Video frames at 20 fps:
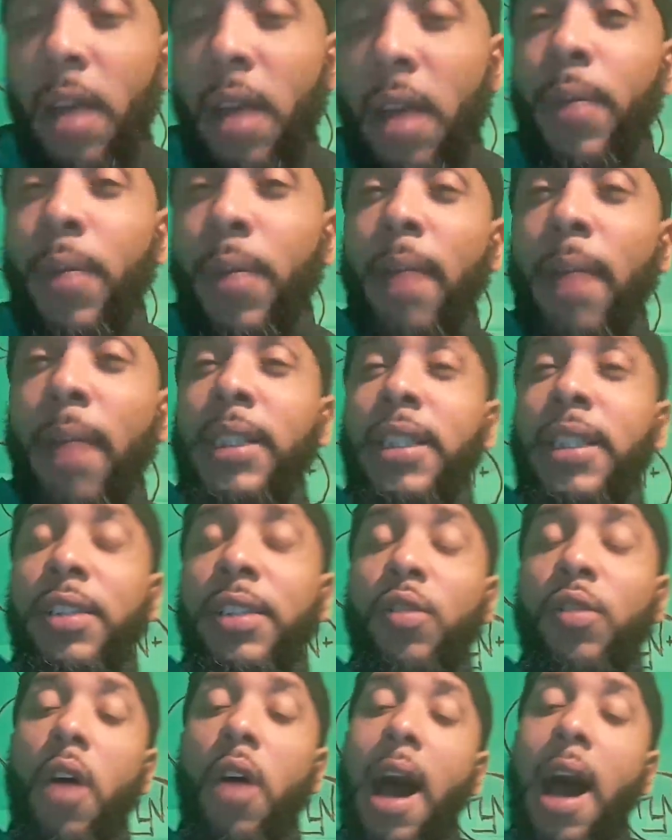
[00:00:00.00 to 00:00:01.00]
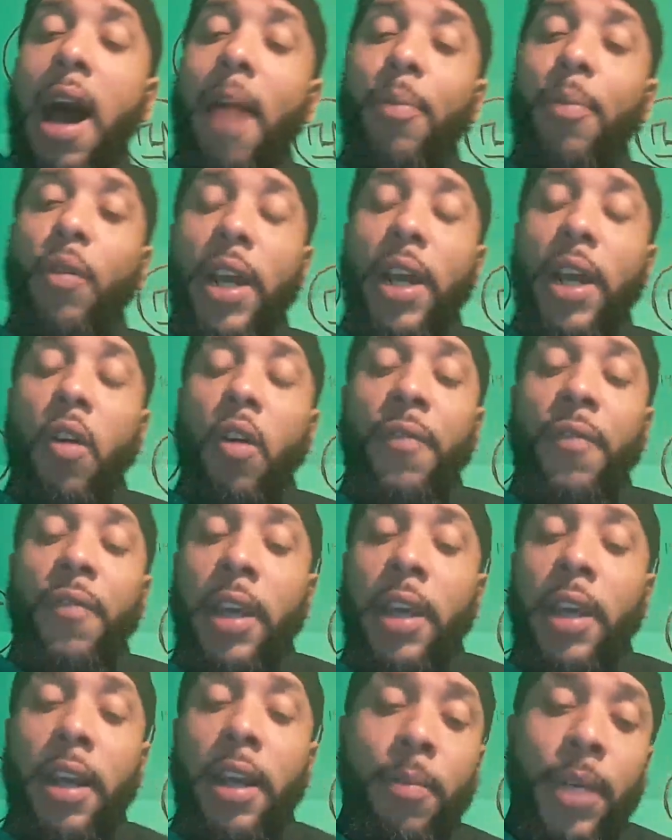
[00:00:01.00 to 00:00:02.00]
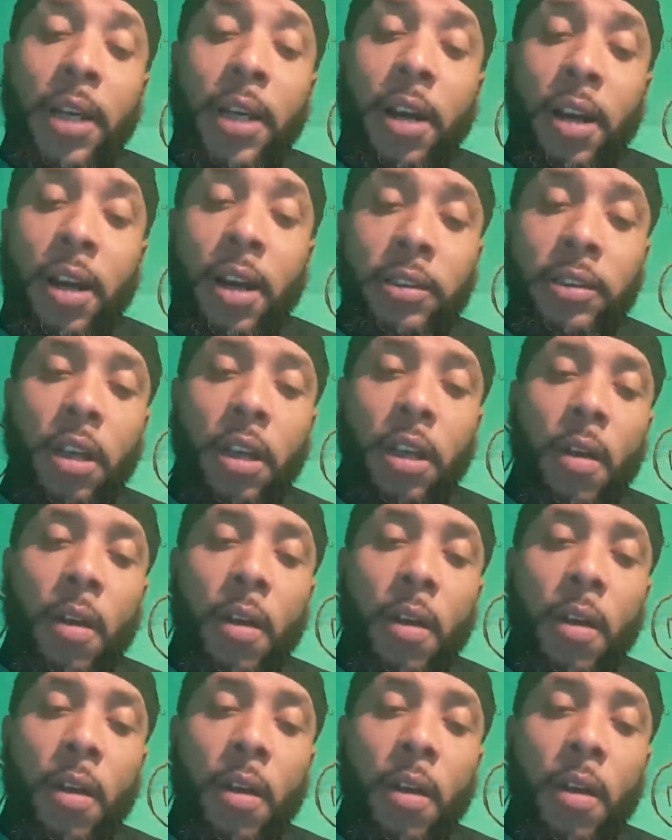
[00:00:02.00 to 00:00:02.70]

But I'm just gonna operate off of here because